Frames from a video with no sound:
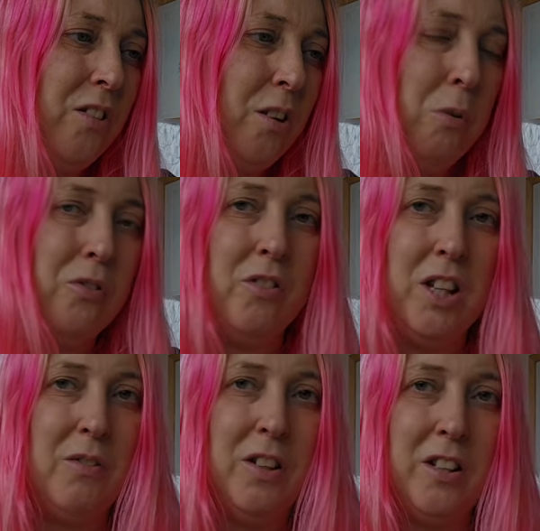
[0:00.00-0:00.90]
So it
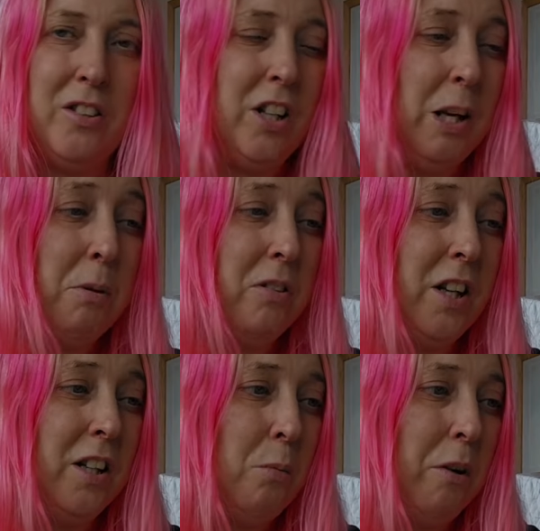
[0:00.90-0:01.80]
wasn't even any cheaper
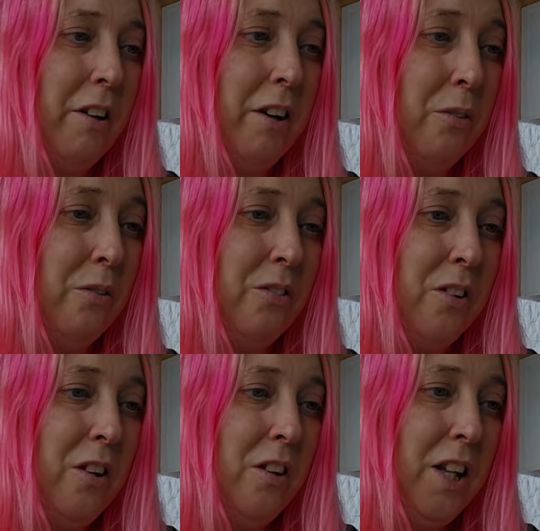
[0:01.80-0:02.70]
than anywhere
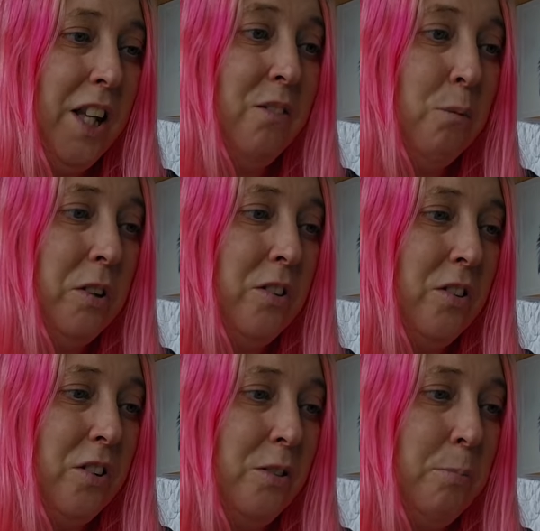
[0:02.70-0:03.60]
else, even with
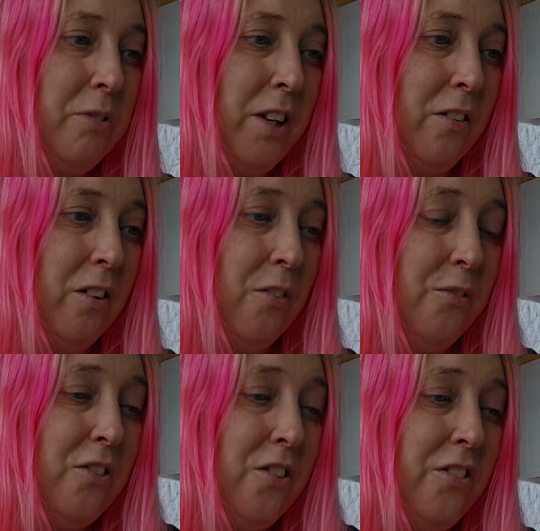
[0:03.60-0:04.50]
the 30%
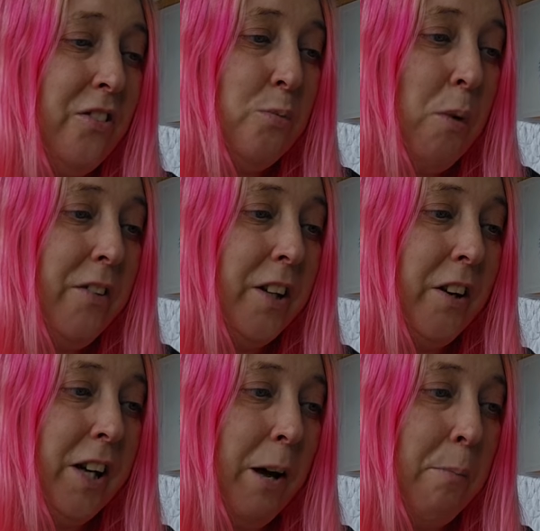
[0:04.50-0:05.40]
off. So this is why they're
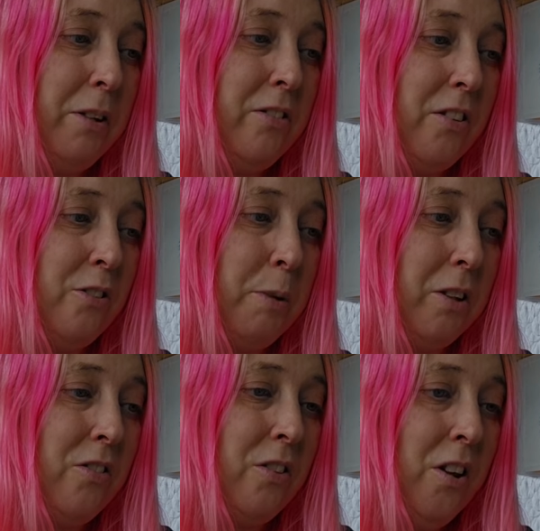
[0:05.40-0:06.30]
going out of business,
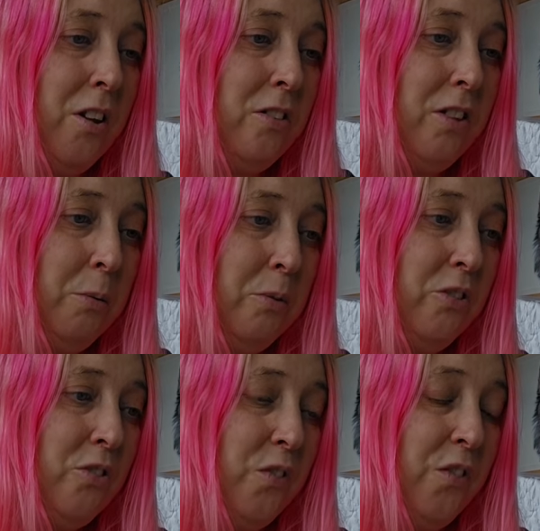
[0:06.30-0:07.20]
because they were
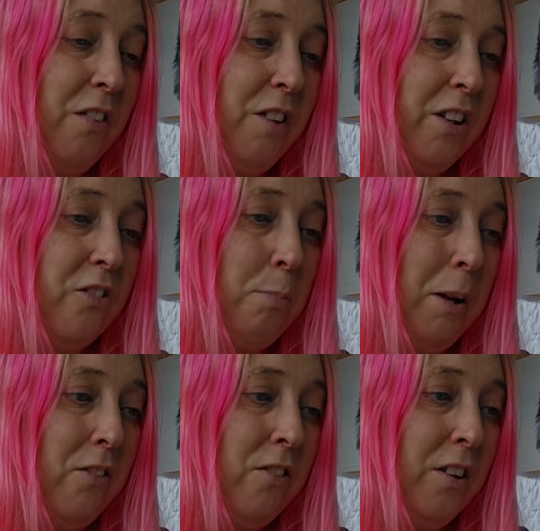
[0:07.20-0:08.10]
just very
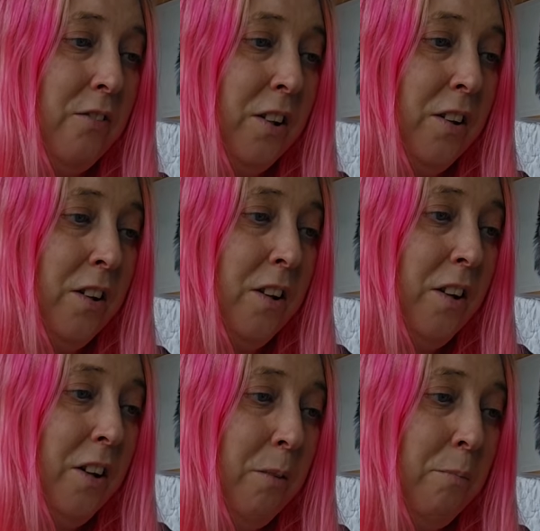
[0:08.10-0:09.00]
expensive.
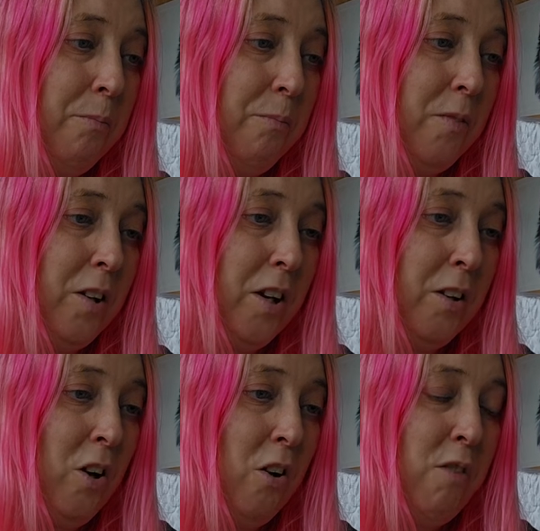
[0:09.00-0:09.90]
I've
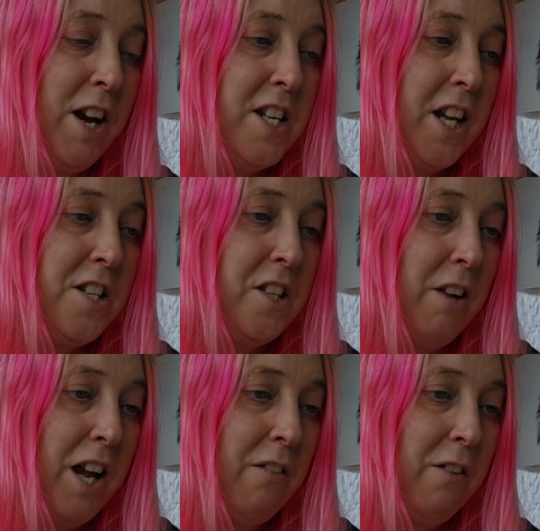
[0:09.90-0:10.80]
got a
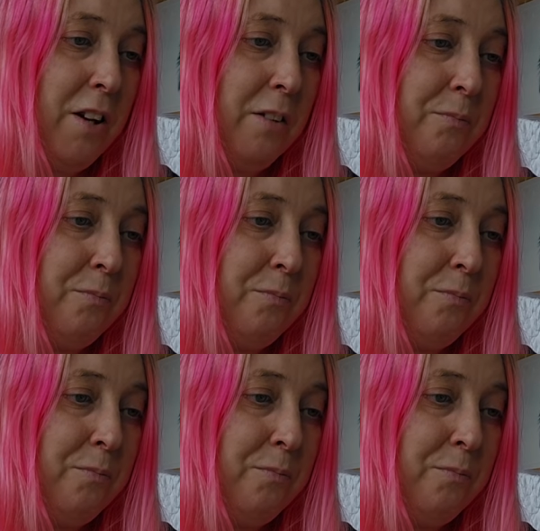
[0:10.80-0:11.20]
radiator aerator.